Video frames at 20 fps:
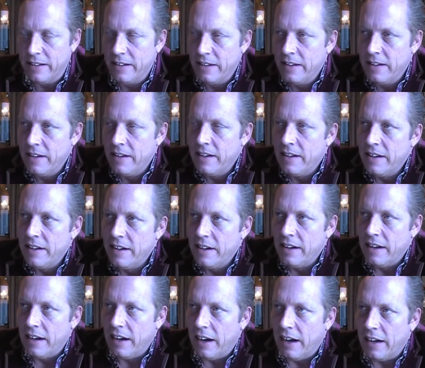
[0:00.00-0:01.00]
And
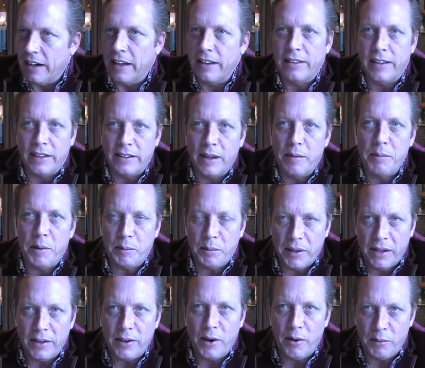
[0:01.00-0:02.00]
I think that
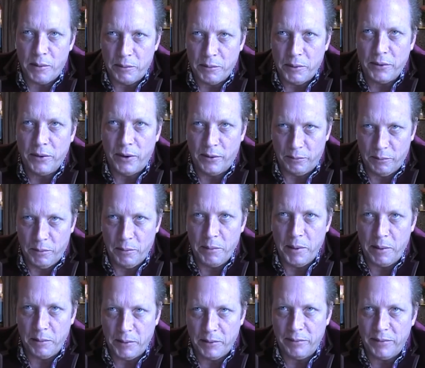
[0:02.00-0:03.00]
people that know me will be
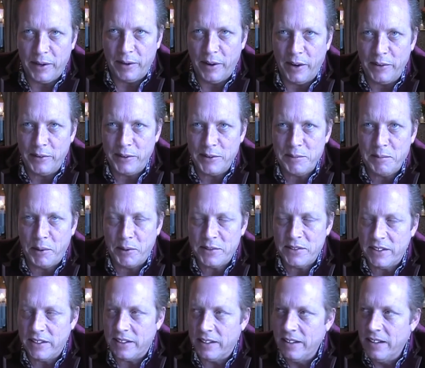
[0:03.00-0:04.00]
able to figure out this person.